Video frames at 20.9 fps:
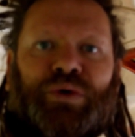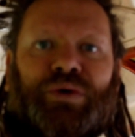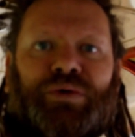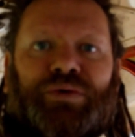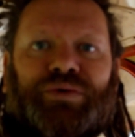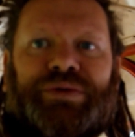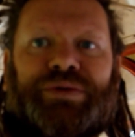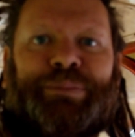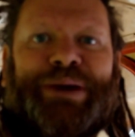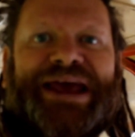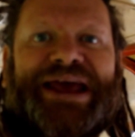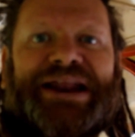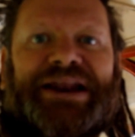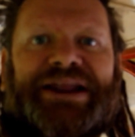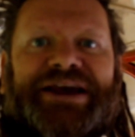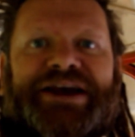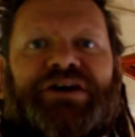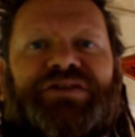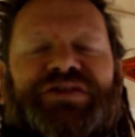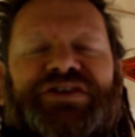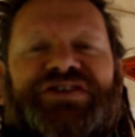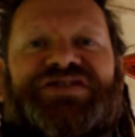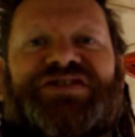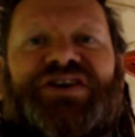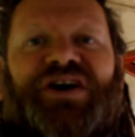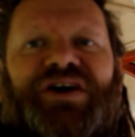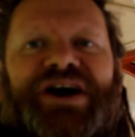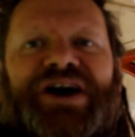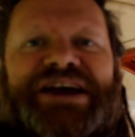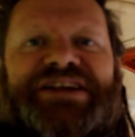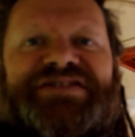all the paneling on the
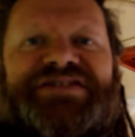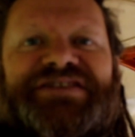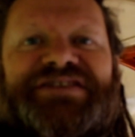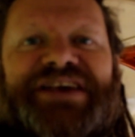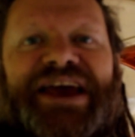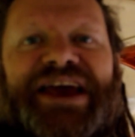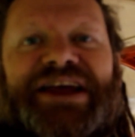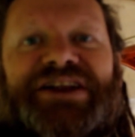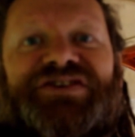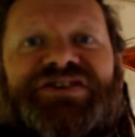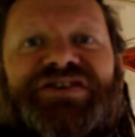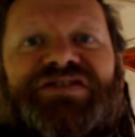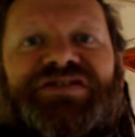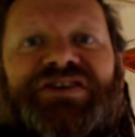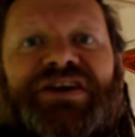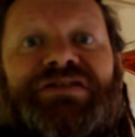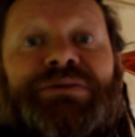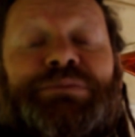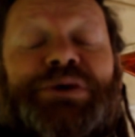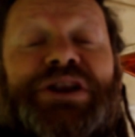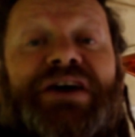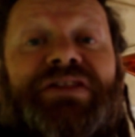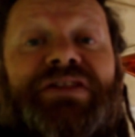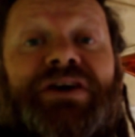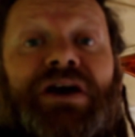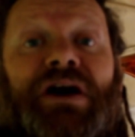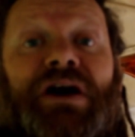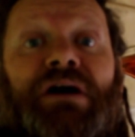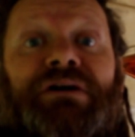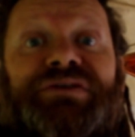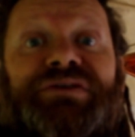sides and just give them another
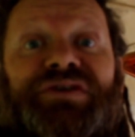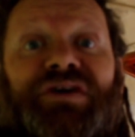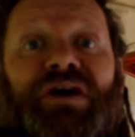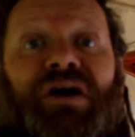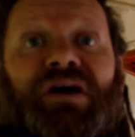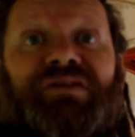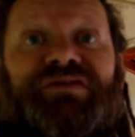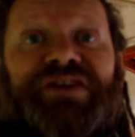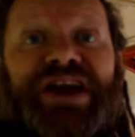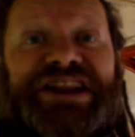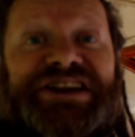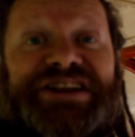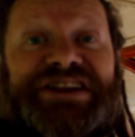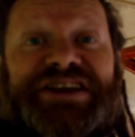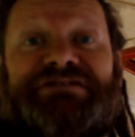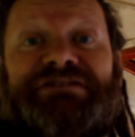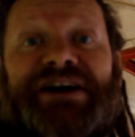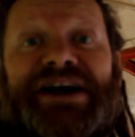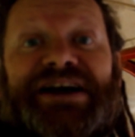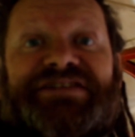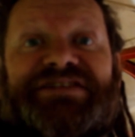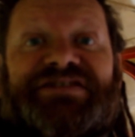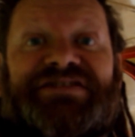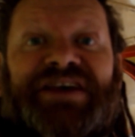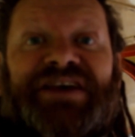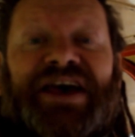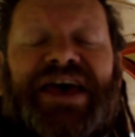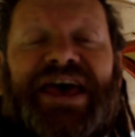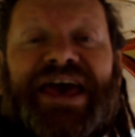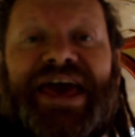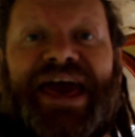coat of anti-rust,
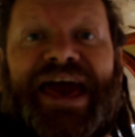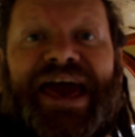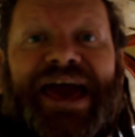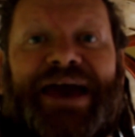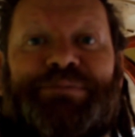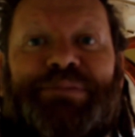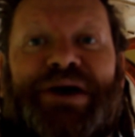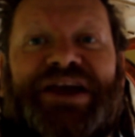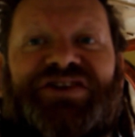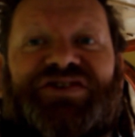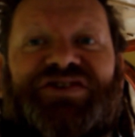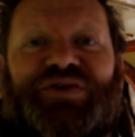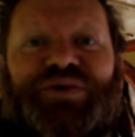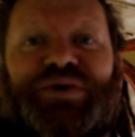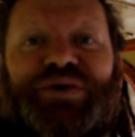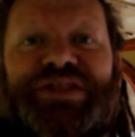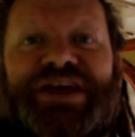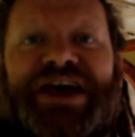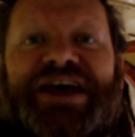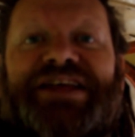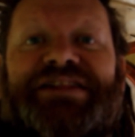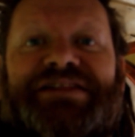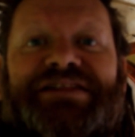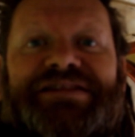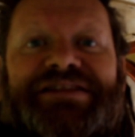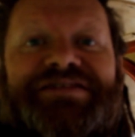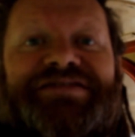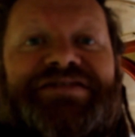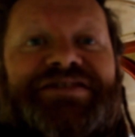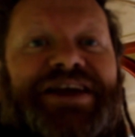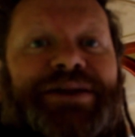and make sure that
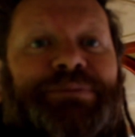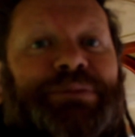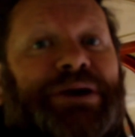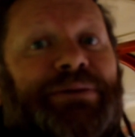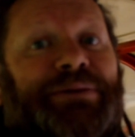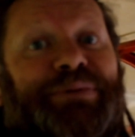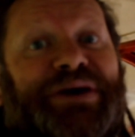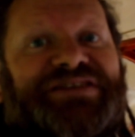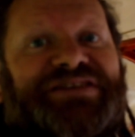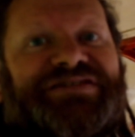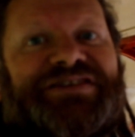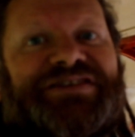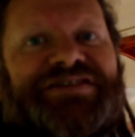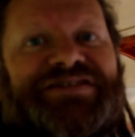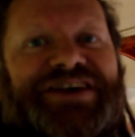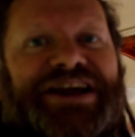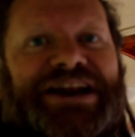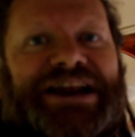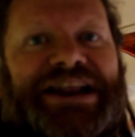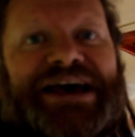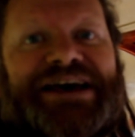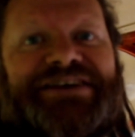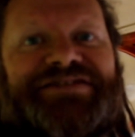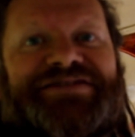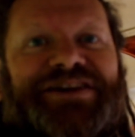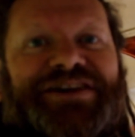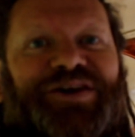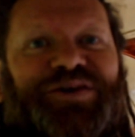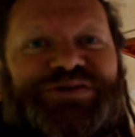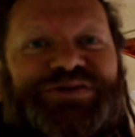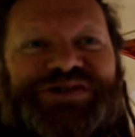this is going to be a bus that's going to last
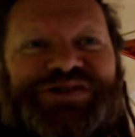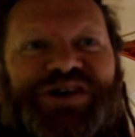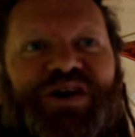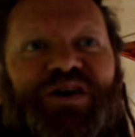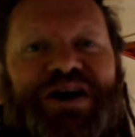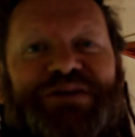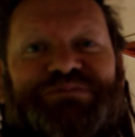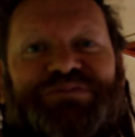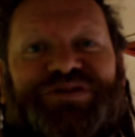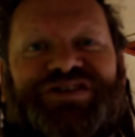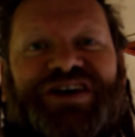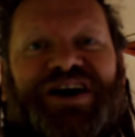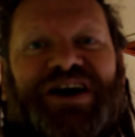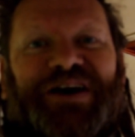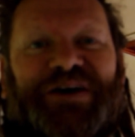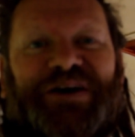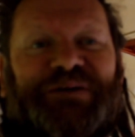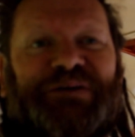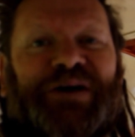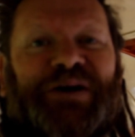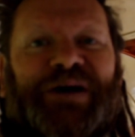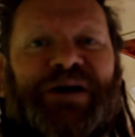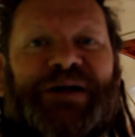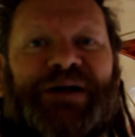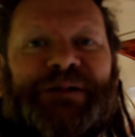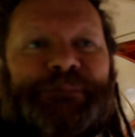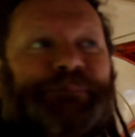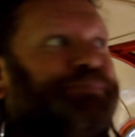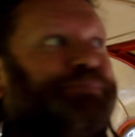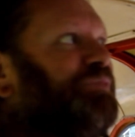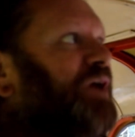a long time. So
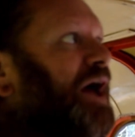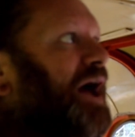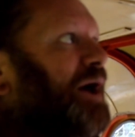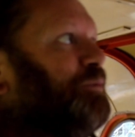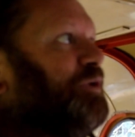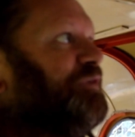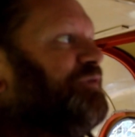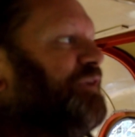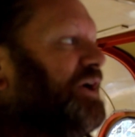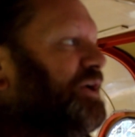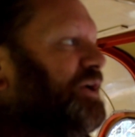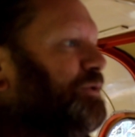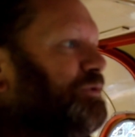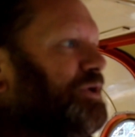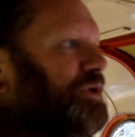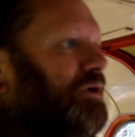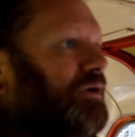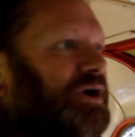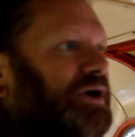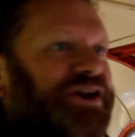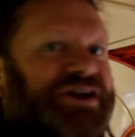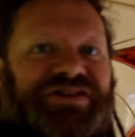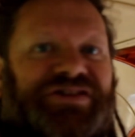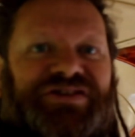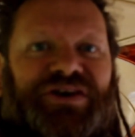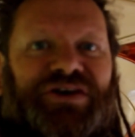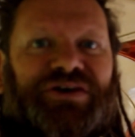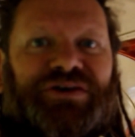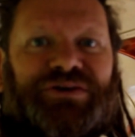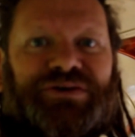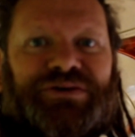we figured we're not going to
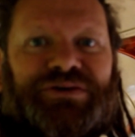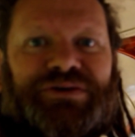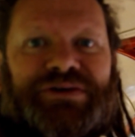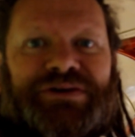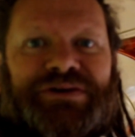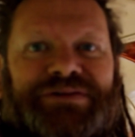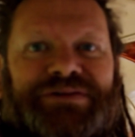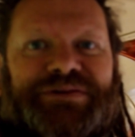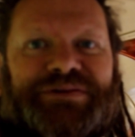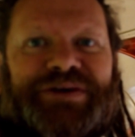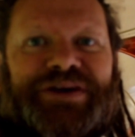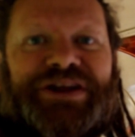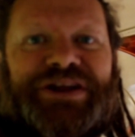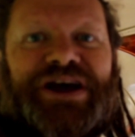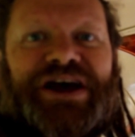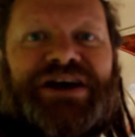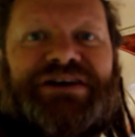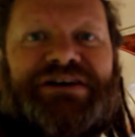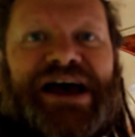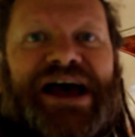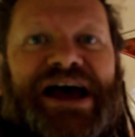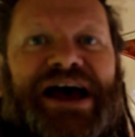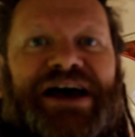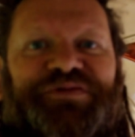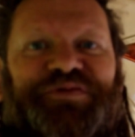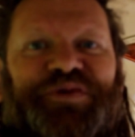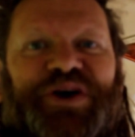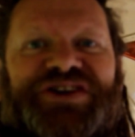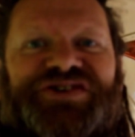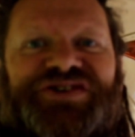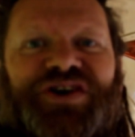do, you know, a
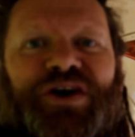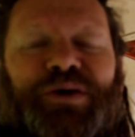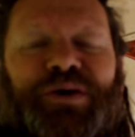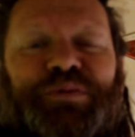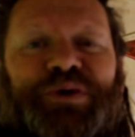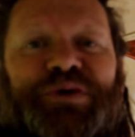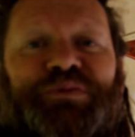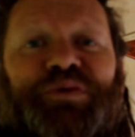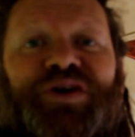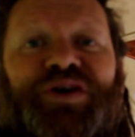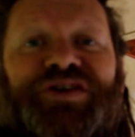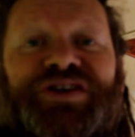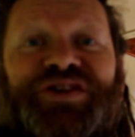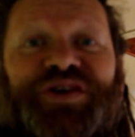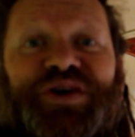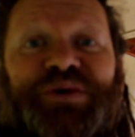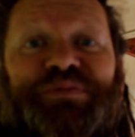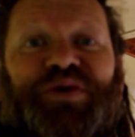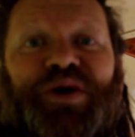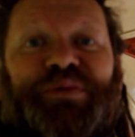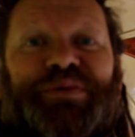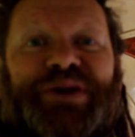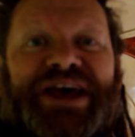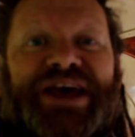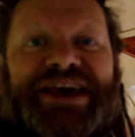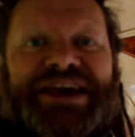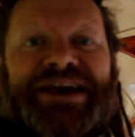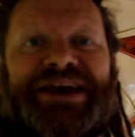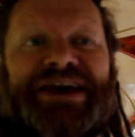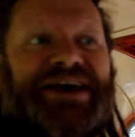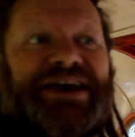half-wit job. We want to do it
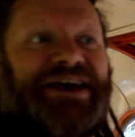properly.